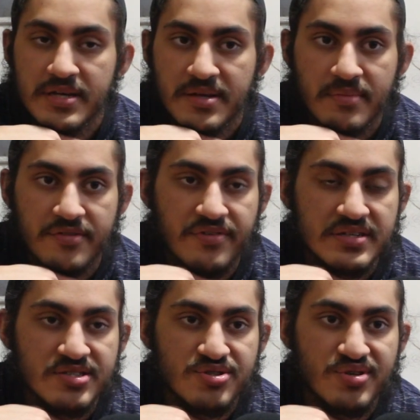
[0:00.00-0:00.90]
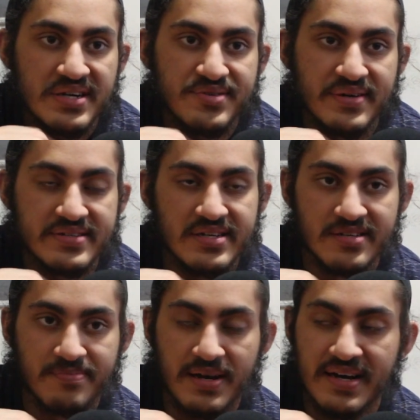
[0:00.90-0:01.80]
Me and my friends tried to actually
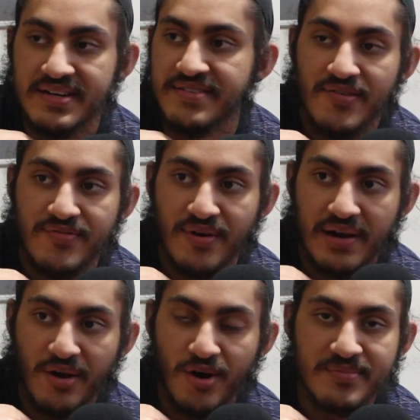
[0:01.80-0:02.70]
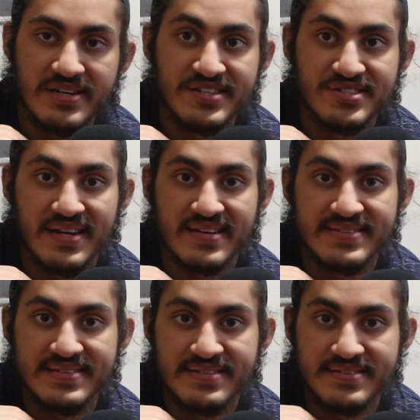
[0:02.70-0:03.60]
apply for an accommodation
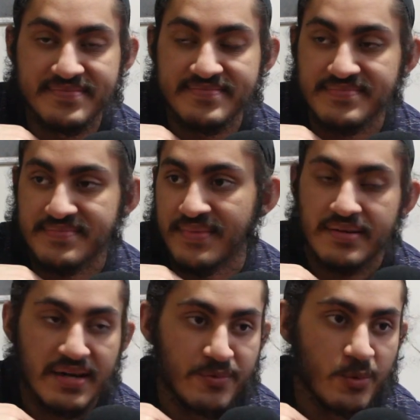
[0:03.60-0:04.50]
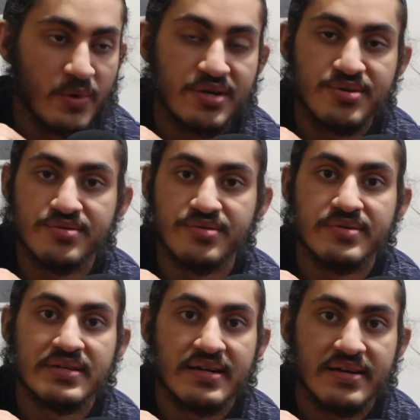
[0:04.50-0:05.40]
next year, and we went
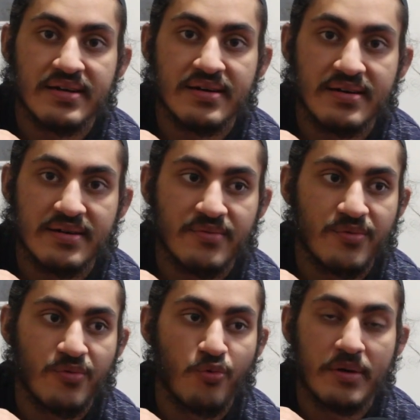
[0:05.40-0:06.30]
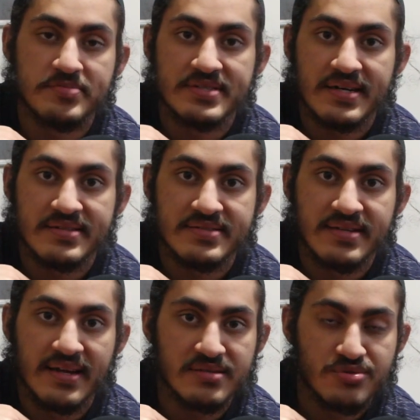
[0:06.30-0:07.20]
to
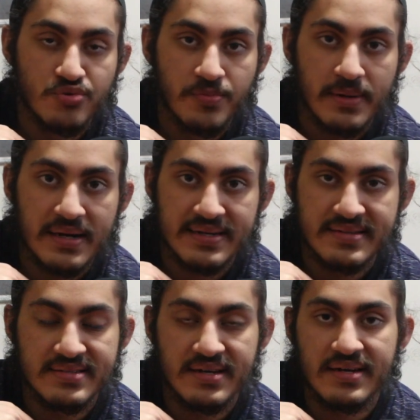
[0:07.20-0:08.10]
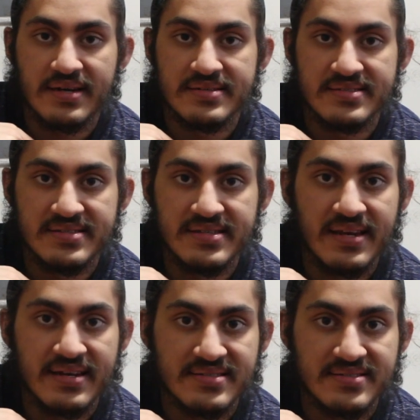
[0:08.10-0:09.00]
websites like Zoopla and
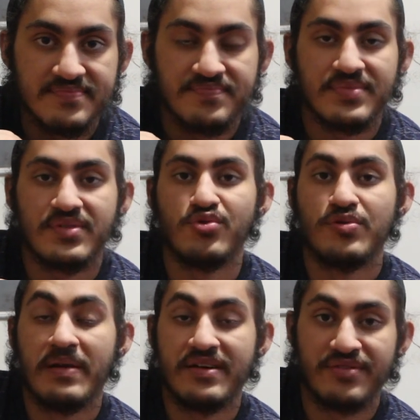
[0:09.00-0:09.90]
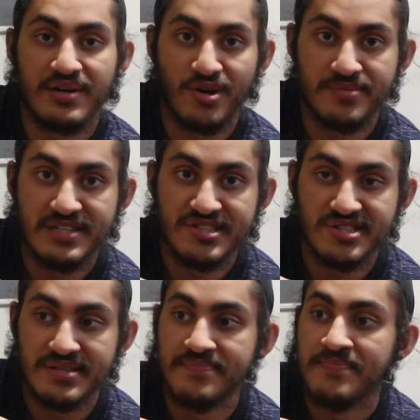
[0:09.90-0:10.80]
CityLets to apply for an
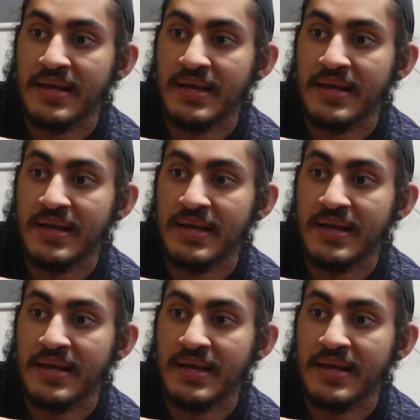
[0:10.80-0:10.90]
accommodation.